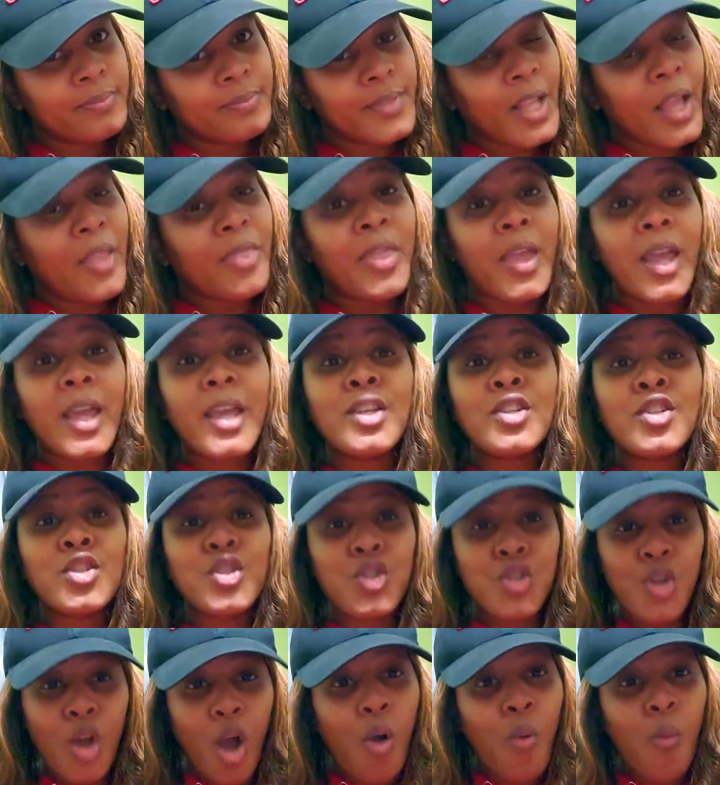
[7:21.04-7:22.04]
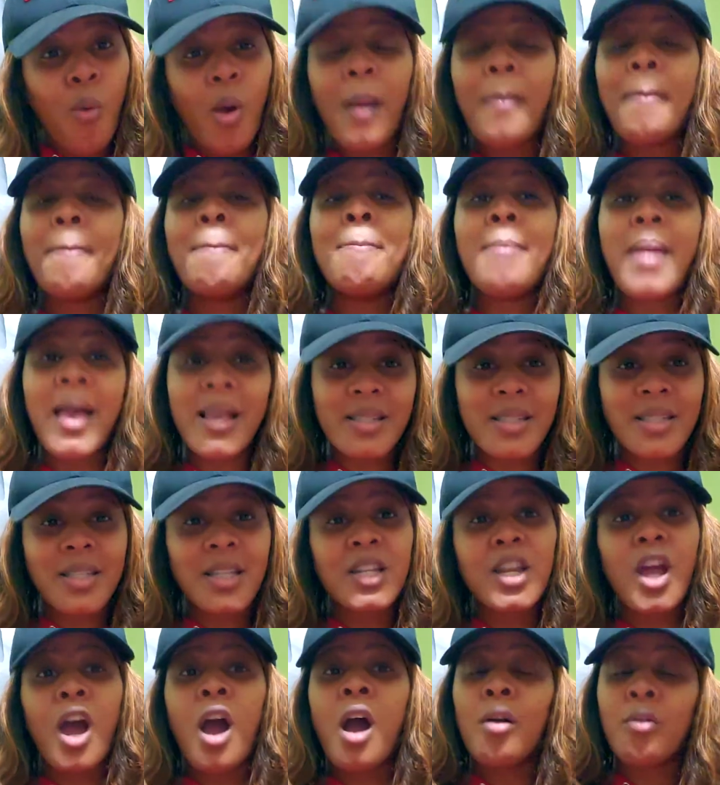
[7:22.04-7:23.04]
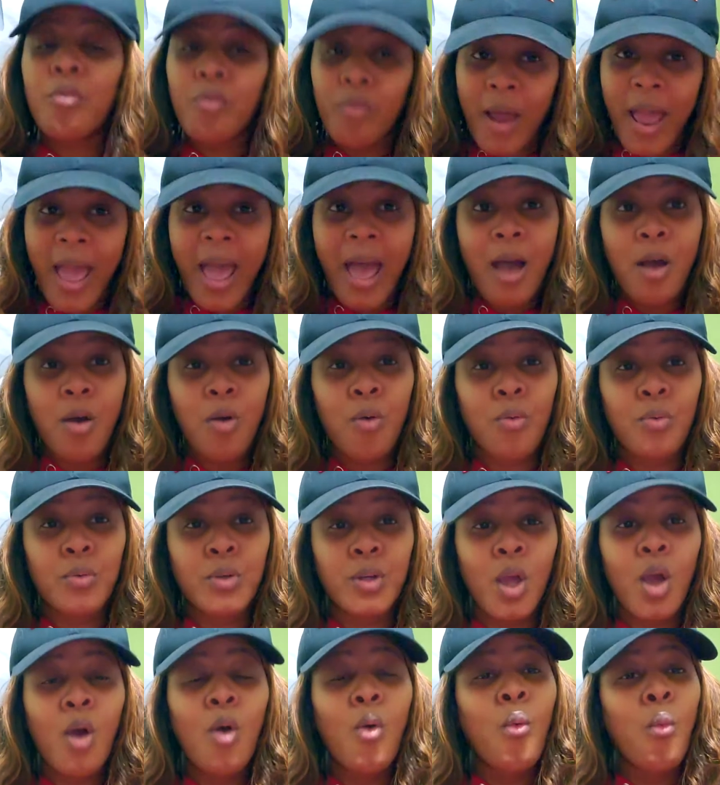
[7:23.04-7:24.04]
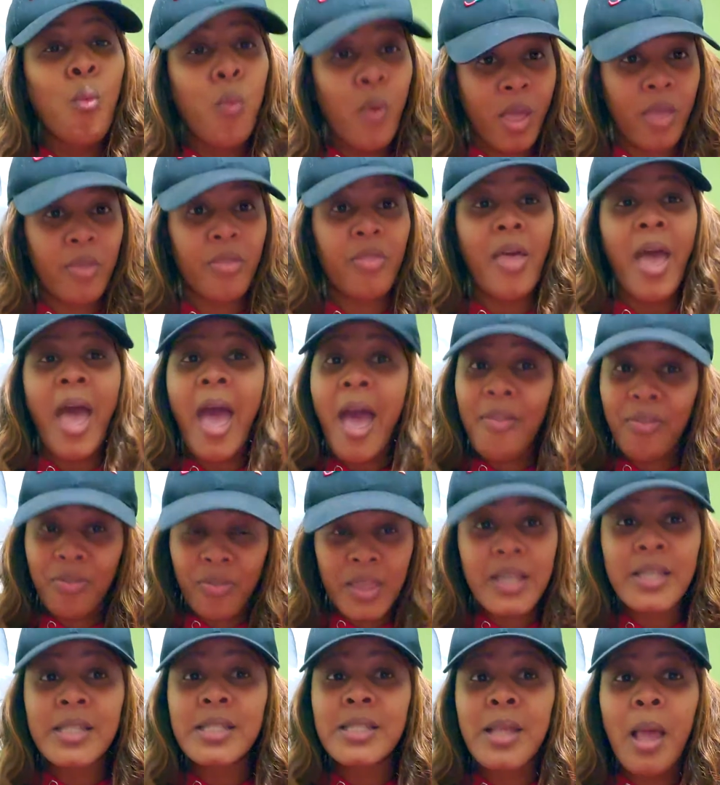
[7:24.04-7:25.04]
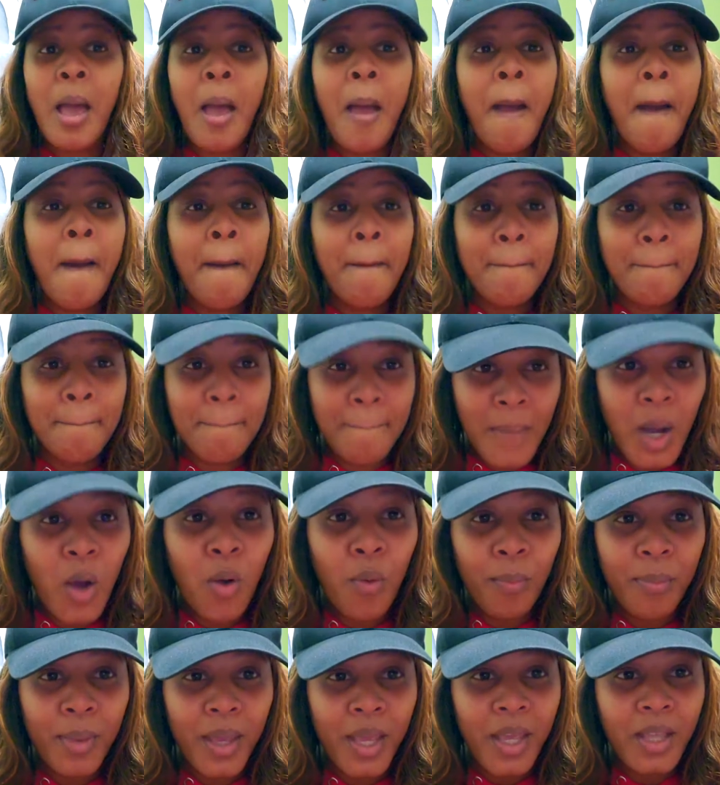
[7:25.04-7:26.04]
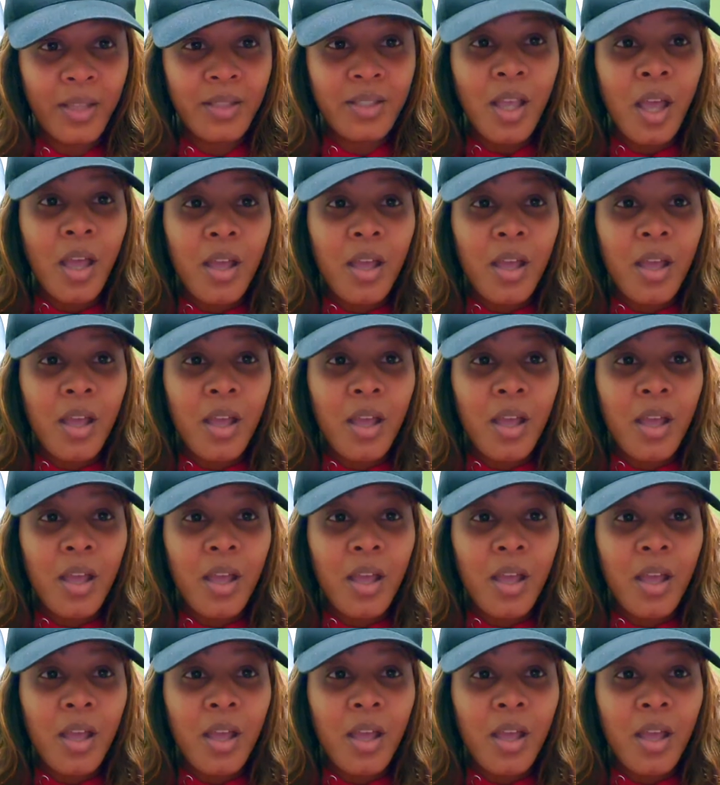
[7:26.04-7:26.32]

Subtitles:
there is no one messing around with at this moment